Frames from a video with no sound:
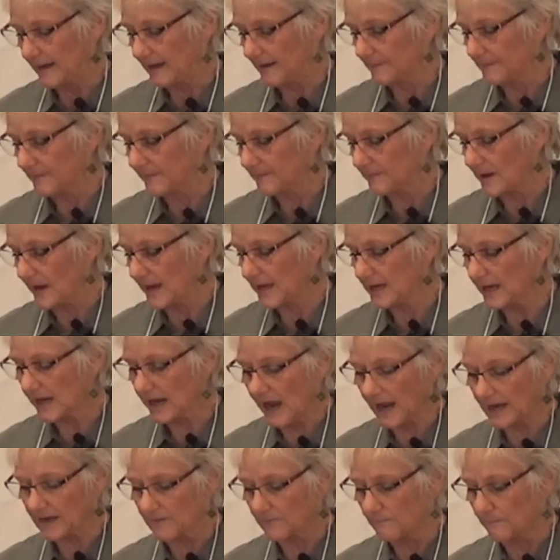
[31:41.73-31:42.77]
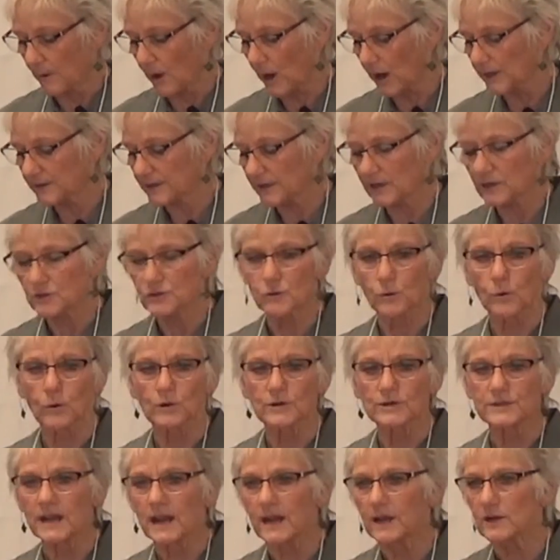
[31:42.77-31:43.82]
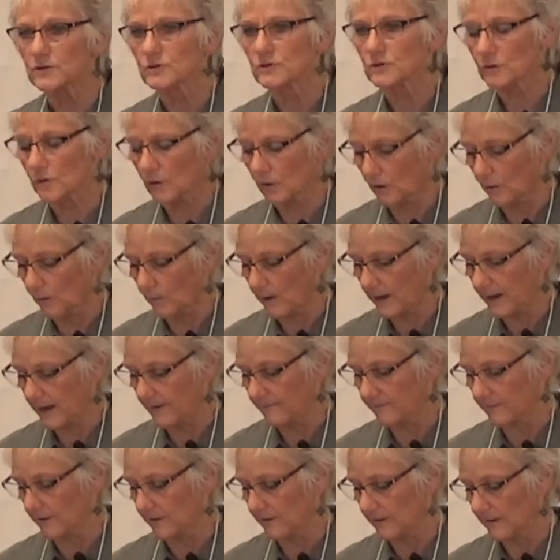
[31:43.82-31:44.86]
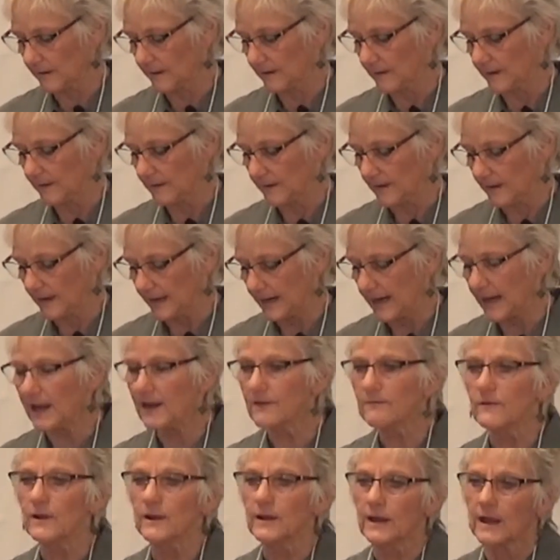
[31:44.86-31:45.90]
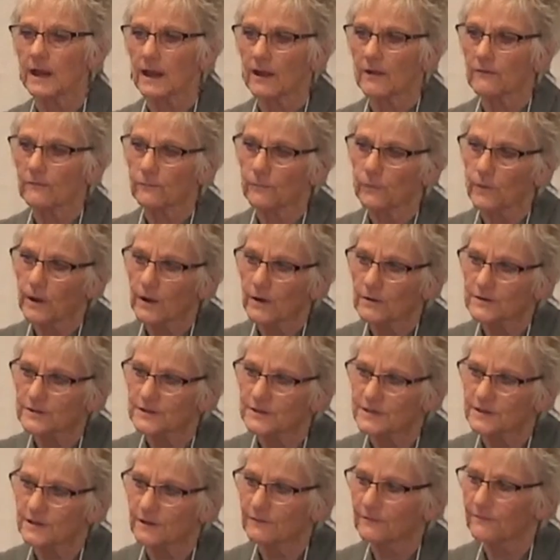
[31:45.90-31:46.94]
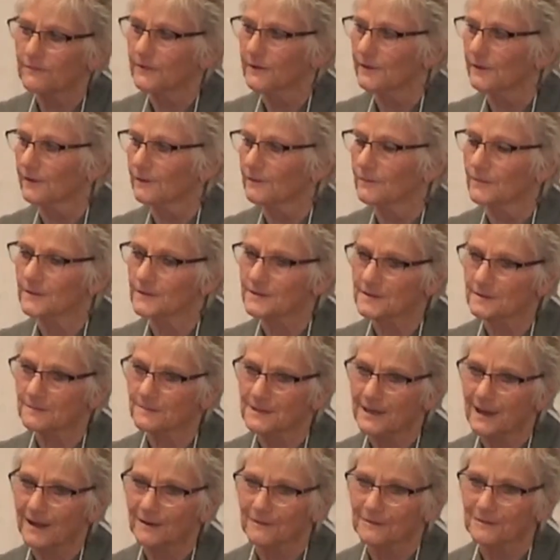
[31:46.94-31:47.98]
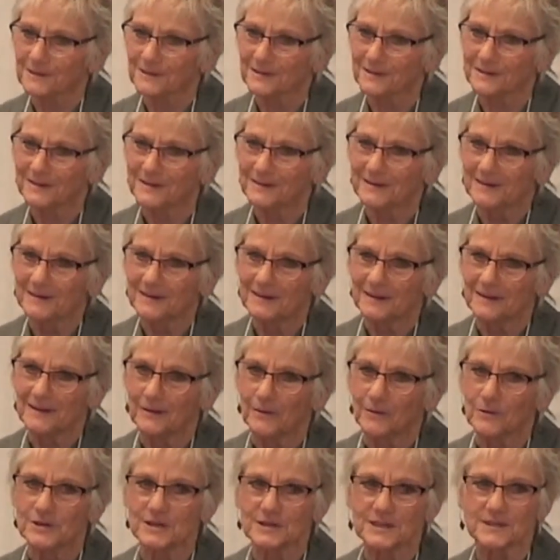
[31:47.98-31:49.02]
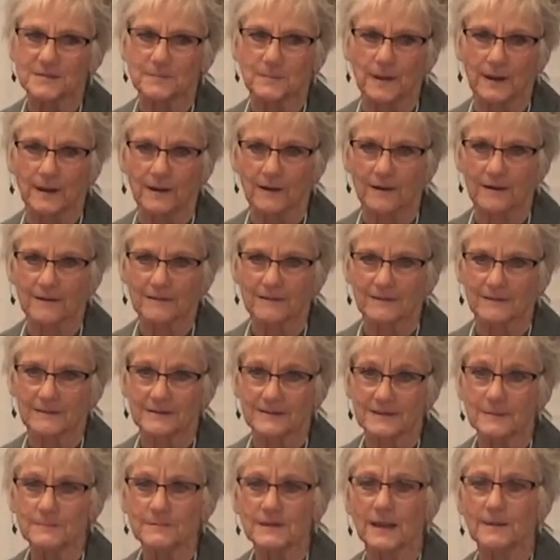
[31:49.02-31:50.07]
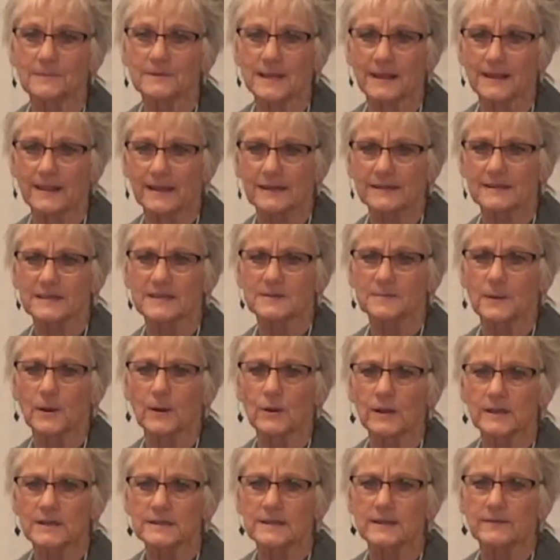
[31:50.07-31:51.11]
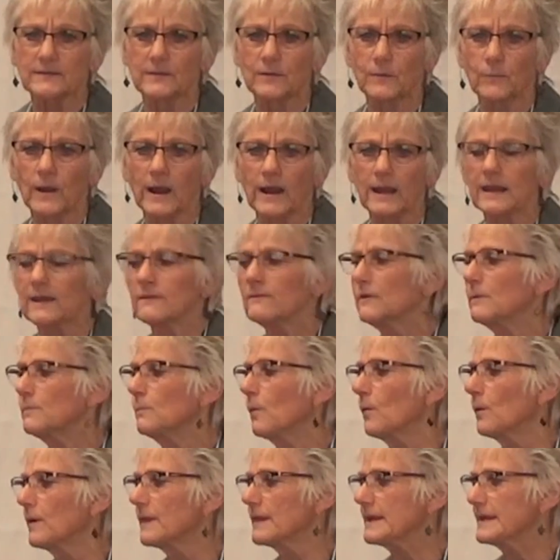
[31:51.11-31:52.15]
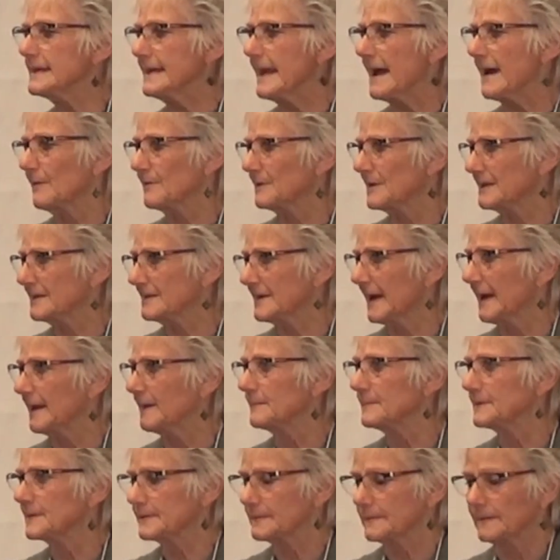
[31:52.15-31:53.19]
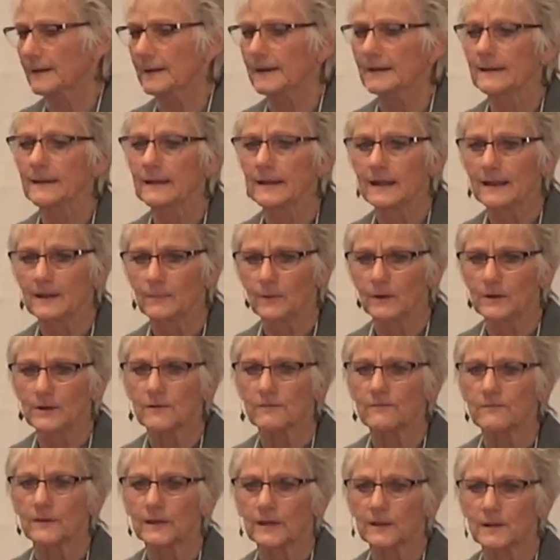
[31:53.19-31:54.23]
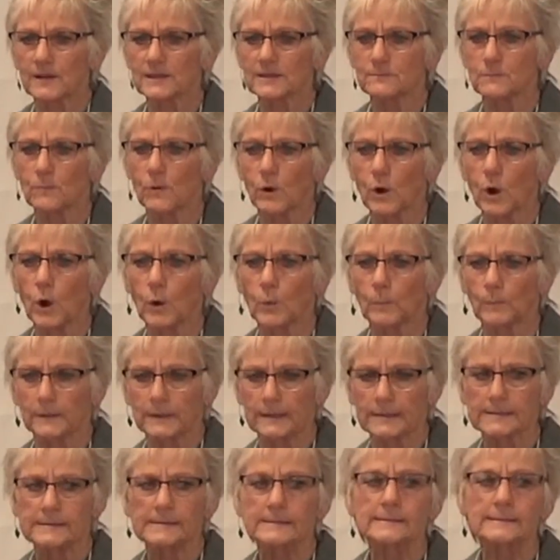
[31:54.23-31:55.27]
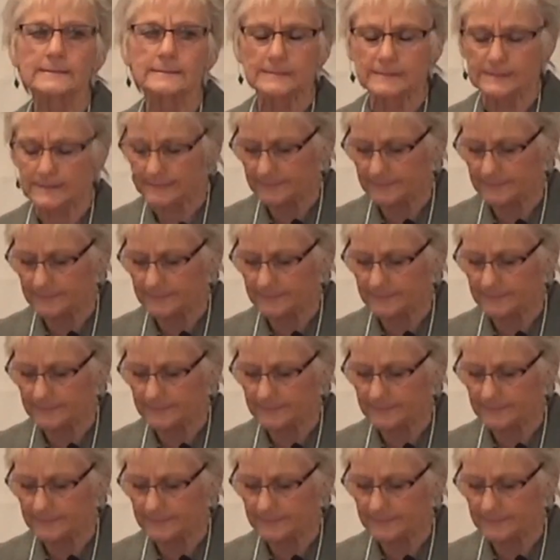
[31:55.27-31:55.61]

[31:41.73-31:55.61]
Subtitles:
any kind of bondage or danger or whatever, even if we're still filled with some doubt or despair. Sometimes I think despair gets in the way even more than doubt at times, right? When you're feeling it's more hopeless.